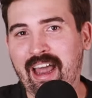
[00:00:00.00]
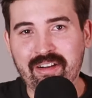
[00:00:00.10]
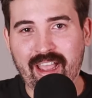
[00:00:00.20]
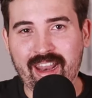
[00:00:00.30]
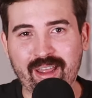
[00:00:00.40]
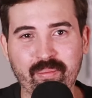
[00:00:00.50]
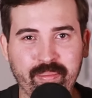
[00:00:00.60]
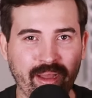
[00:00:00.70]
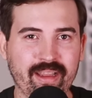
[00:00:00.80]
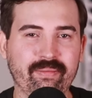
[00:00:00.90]
I don't get it,
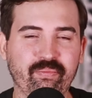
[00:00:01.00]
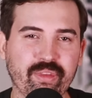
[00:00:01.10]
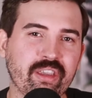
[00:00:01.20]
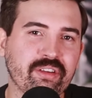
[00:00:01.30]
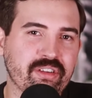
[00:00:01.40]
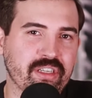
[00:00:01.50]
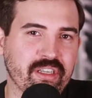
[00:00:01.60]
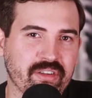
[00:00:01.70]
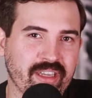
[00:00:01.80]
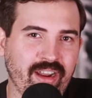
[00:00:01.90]
but you do
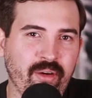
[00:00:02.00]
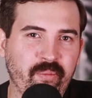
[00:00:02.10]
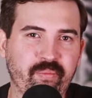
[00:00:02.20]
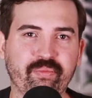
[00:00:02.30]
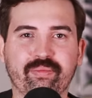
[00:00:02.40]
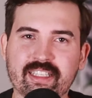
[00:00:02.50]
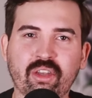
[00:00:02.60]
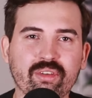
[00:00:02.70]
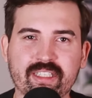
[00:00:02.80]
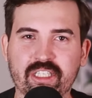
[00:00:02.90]
you. You know this
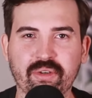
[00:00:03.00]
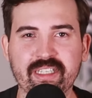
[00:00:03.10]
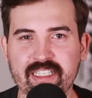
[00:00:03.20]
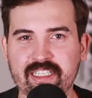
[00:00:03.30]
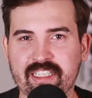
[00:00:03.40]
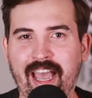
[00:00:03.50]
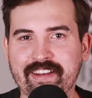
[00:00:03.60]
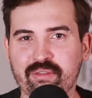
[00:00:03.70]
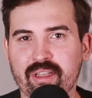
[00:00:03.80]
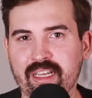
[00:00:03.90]
whole situation just
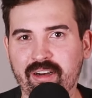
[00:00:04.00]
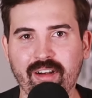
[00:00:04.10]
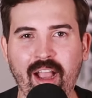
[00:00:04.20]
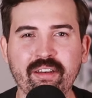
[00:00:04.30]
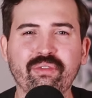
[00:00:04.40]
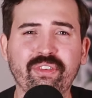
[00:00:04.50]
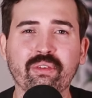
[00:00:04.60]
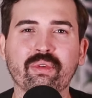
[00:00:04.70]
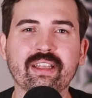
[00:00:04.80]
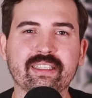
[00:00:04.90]
had to really hurt. I do
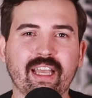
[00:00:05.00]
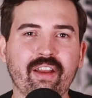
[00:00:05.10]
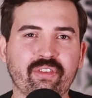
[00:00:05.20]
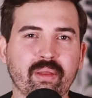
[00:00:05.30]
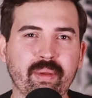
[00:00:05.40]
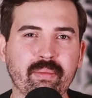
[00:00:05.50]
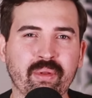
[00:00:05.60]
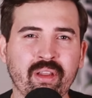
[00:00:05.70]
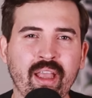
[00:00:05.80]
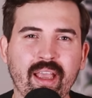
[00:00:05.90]
feel really sad for the
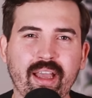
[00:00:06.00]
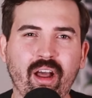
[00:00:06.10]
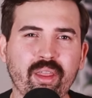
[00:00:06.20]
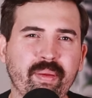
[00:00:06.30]
people and all